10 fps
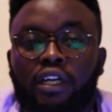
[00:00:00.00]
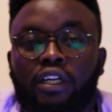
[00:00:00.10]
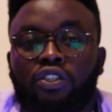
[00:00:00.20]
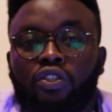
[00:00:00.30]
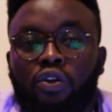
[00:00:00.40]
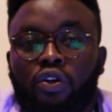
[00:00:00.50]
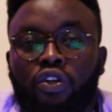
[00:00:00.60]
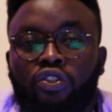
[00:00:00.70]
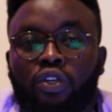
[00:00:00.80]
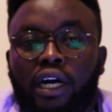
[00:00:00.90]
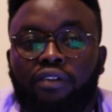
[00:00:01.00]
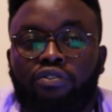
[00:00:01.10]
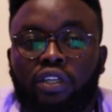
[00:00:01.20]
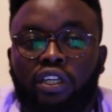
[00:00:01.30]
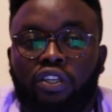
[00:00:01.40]
So you also have
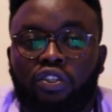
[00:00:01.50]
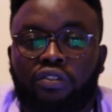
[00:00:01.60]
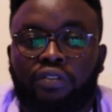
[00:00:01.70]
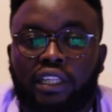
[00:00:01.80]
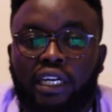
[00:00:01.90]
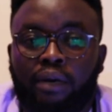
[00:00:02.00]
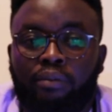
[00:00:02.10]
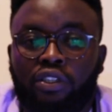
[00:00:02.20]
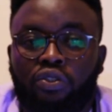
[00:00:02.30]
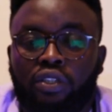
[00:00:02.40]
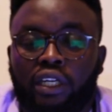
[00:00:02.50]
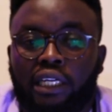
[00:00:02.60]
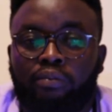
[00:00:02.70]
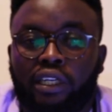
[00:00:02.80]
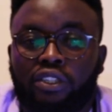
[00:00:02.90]
to reduce further damage to the
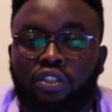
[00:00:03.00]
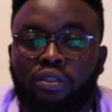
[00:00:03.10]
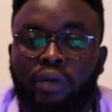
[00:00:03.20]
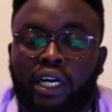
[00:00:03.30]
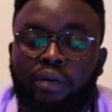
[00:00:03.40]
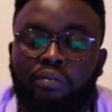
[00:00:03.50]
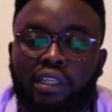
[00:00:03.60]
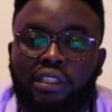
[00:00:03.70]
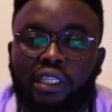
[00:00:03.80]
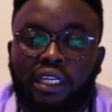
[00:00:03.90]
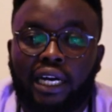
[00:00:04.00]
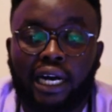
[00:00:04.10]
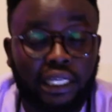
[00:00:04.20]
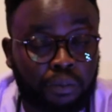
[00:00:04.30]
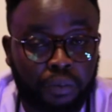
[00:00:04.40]
heart muscles by administering
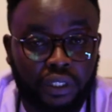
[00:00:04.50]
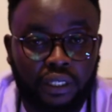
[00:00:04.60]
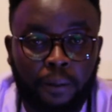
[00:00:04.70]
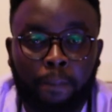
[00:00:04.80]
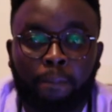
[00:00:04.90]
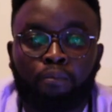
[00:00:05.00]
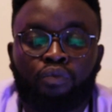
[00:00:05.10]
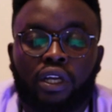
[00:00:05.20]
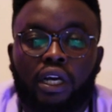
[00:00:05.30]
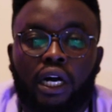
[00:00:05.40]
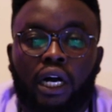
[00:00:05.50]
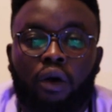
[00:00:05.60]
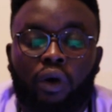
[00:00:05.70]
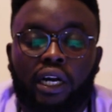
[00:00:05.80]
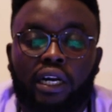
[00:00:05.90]
aspirin,
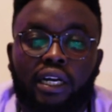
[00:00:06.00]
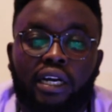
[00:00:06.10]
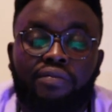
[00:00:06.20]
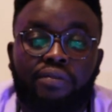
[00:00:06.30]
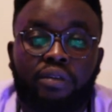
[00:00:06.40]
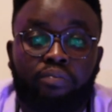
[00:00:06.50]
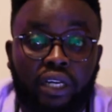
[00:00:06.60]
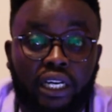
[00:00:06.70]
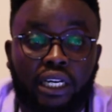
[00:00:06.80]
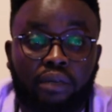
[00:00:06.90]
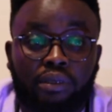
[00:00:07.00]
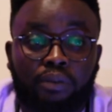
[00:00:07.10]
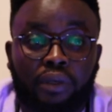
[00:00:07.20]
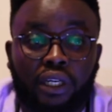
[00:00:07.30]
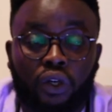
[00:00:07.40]
150 milligrams
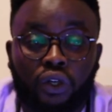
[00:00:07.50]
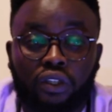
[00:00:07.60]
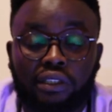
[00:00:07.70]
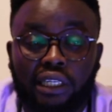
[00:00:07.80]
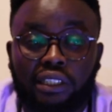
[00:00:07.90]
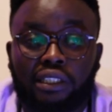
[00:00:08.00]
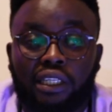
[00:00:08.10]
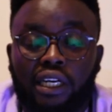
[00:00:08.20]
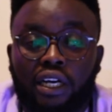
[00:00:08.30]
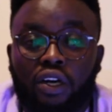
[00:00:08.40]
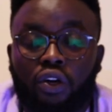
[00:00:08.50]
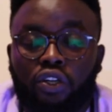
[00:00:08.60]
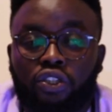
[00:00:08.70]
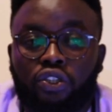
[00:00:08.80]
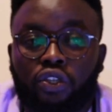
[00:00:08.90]
per oral start.
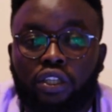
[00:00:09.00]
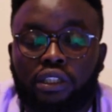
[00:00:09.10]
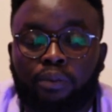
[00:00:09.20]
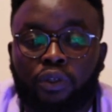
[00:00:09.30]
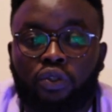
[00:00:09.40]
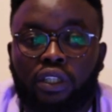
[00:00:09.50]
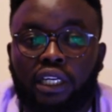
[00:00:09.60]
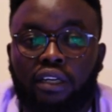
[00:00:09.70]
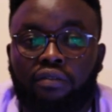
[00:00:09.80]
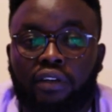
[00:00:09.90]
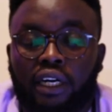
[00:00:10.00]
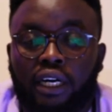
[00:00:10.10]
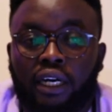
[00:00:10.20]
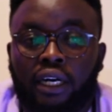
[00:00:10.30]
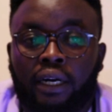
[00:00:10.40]
Also, you're supposed to give
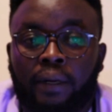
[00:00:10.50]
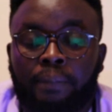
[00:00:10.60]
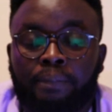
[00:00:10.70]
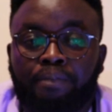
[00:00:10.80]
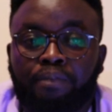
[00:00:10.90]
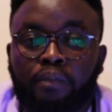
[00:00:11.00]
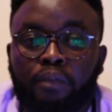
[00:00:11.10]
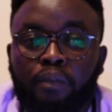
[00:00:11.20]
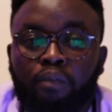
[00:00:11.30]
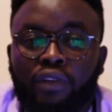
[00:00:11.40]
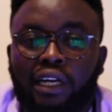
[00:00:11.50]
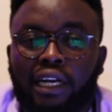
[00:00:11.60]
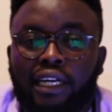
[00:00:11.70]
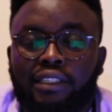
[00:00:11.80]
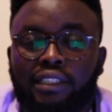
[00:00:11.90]

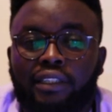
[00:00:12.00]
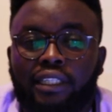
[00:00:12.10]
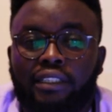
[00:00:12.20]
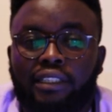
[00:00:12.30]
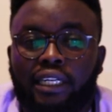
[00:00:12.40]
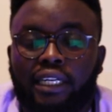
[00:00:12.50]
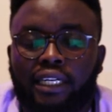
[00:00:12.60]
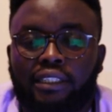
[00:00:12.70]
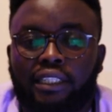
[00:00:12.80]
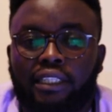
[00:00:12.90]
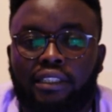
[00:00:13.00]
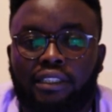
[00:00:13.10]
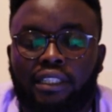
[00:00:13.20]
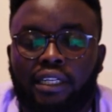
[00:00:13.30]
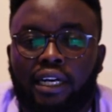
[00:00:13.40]
glycerin
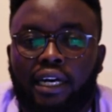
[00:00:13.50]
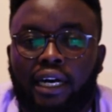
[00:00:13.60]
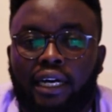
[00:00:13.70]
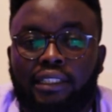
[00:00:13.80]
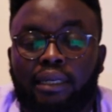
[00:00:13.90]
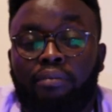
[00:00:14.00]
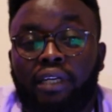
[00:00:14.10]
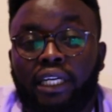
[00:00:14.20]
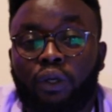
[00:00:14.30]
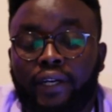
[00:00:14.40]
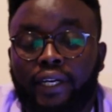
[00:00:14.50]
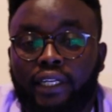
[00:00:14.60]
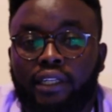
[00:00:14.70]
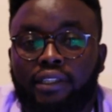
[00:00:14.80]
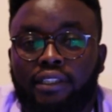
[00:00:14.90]
trinitrate
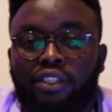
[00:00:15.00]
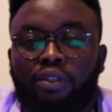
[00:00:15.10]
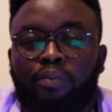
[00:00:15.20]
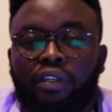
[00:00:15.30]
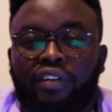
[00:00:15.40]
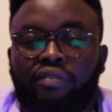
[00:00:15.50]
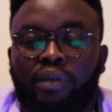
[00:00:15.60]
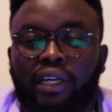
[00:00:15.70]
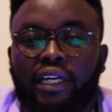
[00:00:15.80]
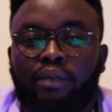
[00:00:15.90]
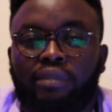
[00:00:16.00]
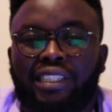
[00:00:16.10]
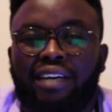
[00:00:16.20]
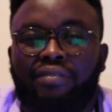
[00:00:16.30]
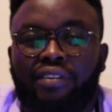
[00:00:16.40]
sublingually, 0.5 milligrams
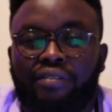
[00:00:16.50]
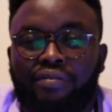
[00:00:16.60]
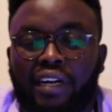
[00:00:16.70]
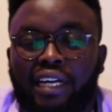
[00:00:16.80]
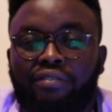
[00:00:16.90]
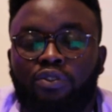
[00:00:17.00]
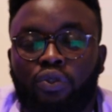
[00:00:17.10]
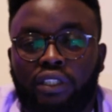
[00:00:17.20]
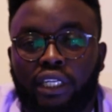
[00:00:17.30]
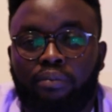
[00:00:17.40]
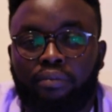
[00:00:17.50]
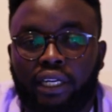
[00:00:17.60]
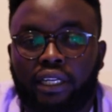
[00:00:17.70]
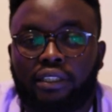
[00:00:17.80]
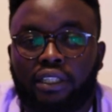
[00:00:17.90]
every 5 to 10
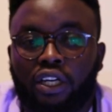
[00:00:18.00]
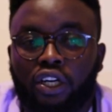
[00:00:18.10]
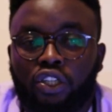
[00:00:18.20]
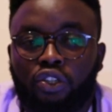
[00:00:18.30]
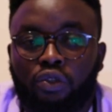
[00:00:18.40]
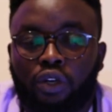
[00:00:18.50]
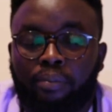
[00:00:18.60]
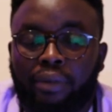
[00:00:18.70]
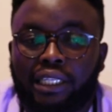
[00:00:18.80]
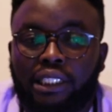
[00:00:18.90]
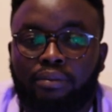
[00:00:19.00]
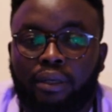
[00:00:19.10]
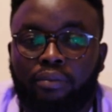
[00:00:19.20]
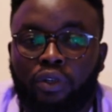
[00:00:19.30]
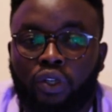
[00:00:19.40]
minutes to a
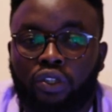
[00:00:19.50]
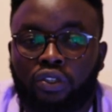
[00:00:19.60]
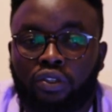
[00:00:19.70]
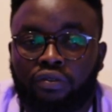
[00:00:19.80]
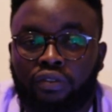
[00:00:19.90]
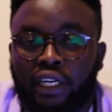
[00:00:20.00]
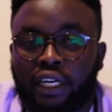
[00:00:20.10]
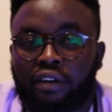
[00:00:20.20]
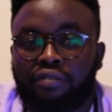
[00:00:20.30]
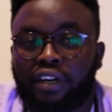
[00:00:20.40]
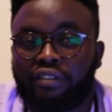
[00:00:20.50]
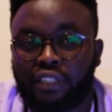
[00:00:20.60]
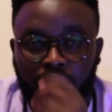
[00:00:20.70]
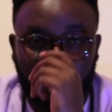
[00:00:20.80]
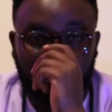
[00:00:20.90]
maximum dose of 5
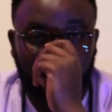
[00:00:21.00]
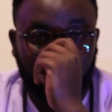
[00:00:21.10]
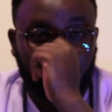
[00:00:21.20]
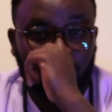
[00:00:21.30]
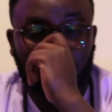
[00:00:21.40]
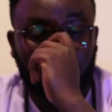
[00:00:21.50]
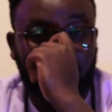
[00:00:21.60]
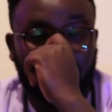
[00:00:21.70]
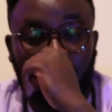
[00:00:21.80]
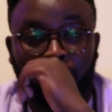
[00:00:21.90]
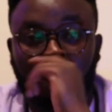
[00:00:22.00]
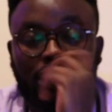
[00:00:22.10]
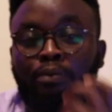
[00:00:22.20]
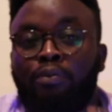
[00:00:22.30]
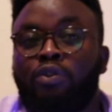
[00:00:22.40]
tablets. So this helps
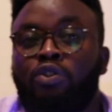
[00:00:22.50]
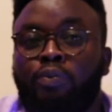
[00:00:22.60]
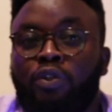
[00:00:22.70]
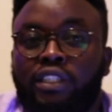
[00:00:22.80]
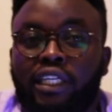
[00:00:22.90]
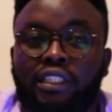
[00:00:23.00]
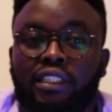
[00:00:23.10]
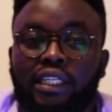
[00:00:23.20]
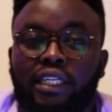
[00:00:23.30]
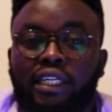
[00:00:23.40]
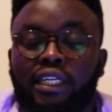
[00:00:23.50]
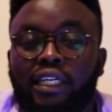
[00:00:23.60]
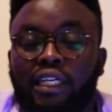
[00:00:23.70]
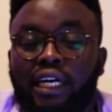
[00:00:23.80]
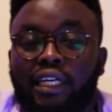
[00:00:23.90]
to protect
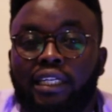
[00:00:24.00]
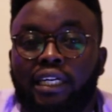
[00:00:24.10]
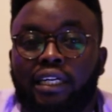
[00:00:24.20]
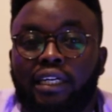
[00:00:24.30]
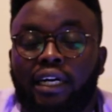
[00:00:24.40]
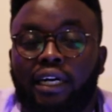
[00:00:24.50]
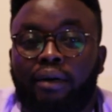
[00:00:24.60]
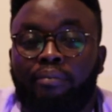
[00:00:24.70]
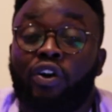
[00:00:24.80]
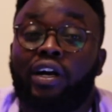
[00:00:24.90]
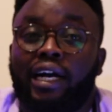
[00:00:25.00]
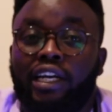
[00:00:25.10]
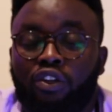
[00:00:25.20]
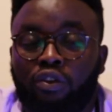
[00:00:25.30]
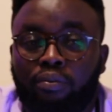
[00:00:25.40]
the cardiac
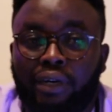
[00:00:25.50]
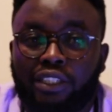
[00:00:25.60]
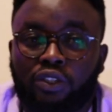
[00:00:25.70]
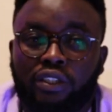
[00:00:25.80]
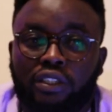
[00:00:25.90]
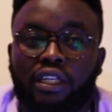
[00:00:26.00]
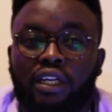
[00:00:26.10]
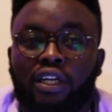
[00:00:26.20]
myocardial muscles.